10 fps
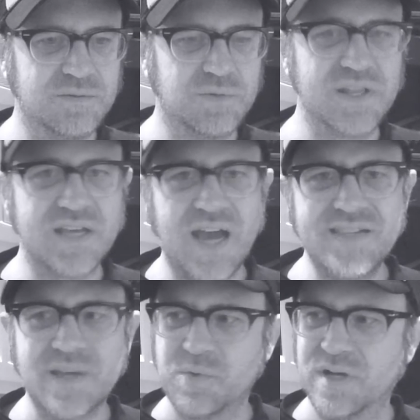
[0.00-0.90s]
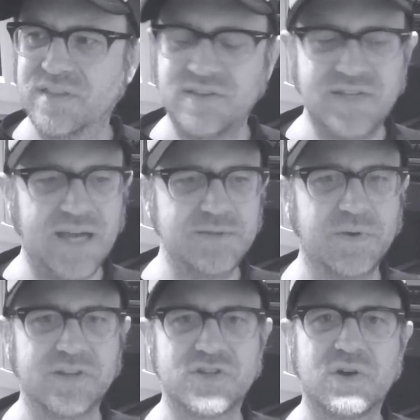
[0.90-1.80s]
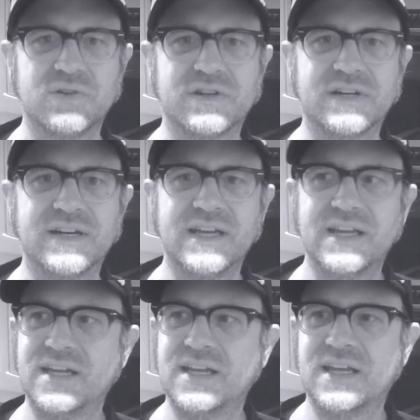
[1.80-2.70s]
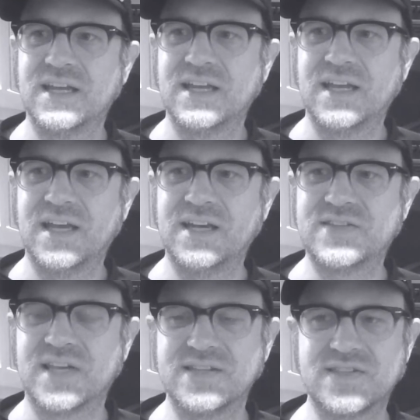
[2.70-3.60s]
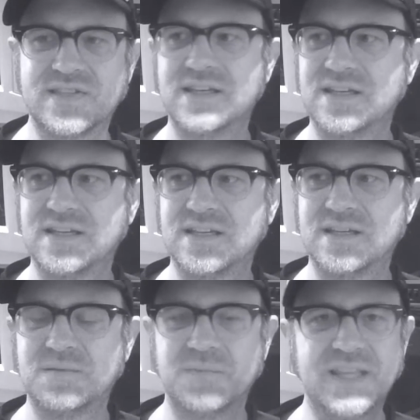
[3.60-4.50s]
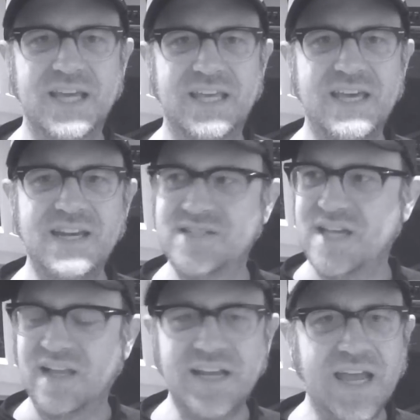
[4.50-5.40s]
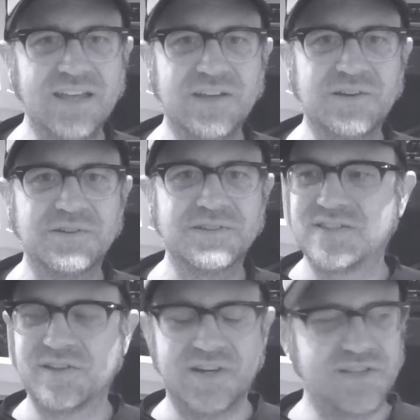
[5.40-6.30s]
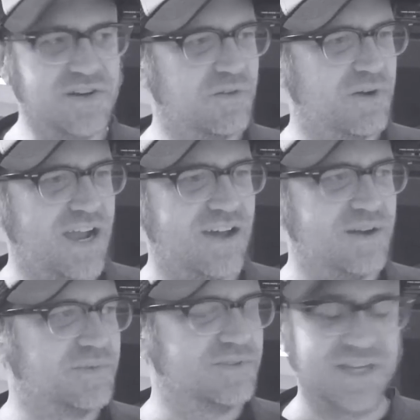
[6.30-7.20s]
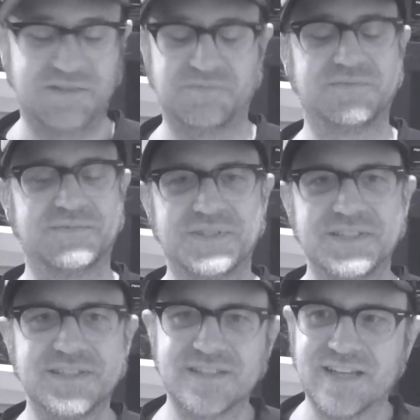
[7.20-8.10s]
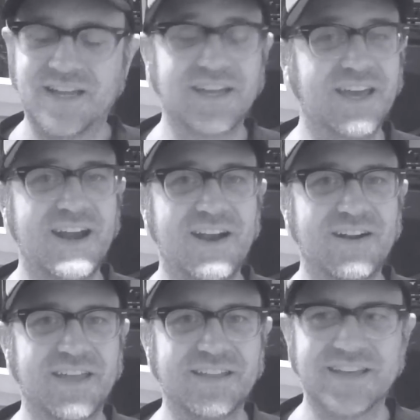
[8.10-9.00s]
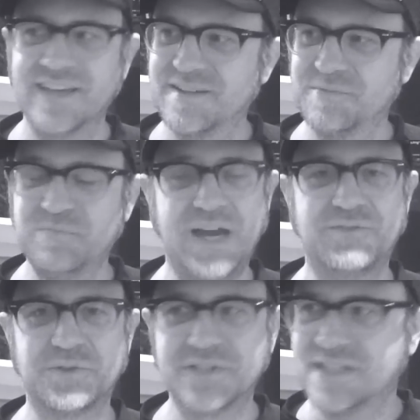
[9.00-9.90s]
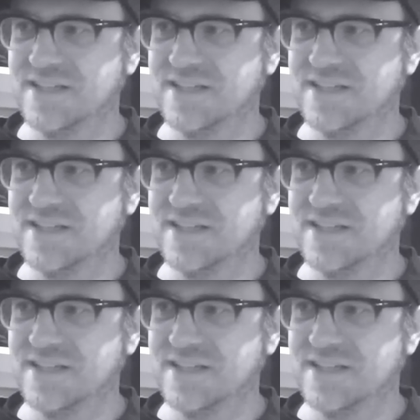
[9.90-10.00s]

one of the guys I'm with, he taps me on the shoulder and he says, "Man, that kid is yelling at you." So I turn around, I'm like, again, arrogantly, baffled.